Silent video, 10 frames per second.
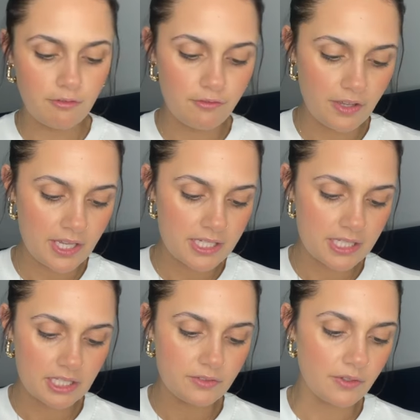First
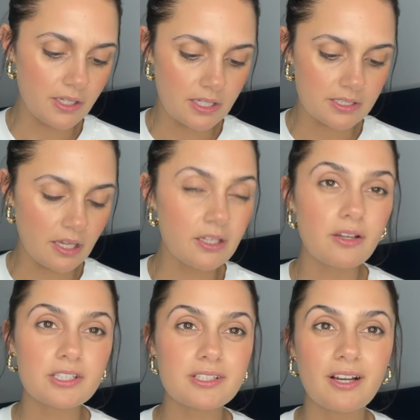things first, I
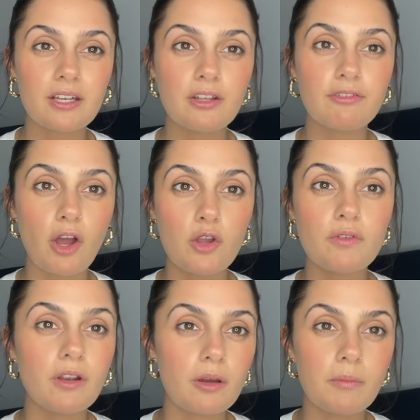like to kind of
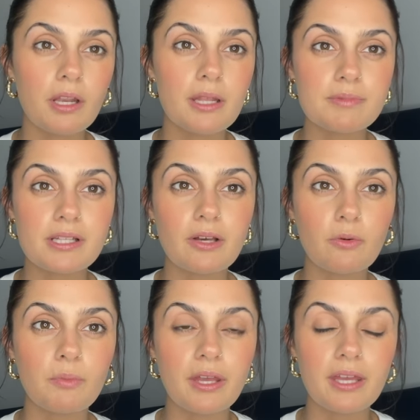overline my lips a little
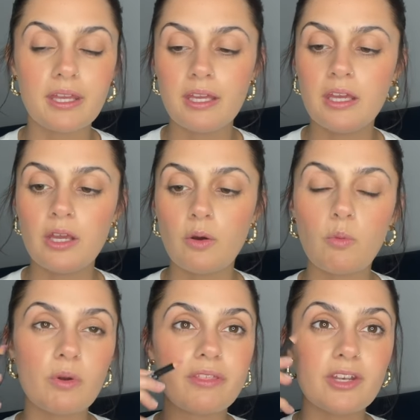bit
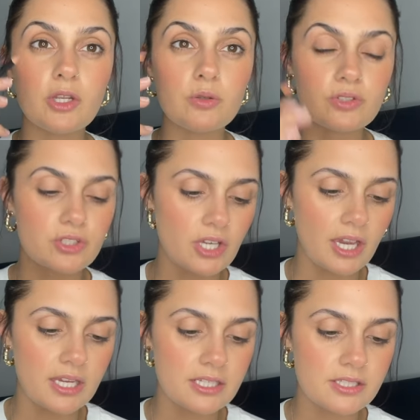with a nude
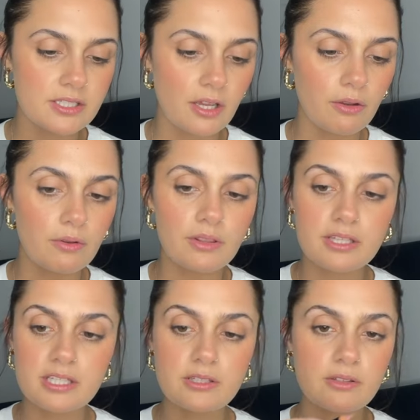shade, so
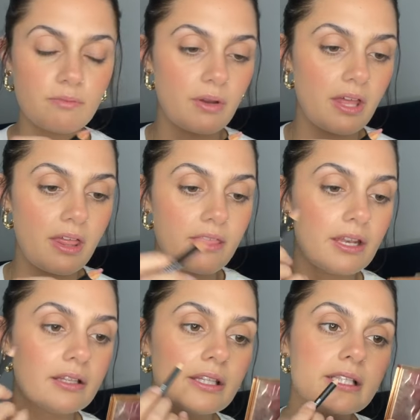this is where
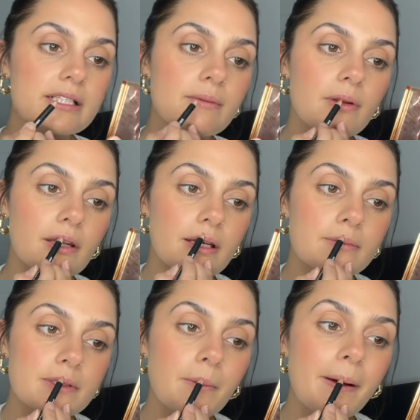this lip liner
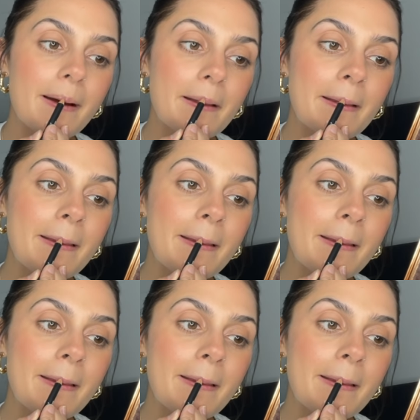comes in well.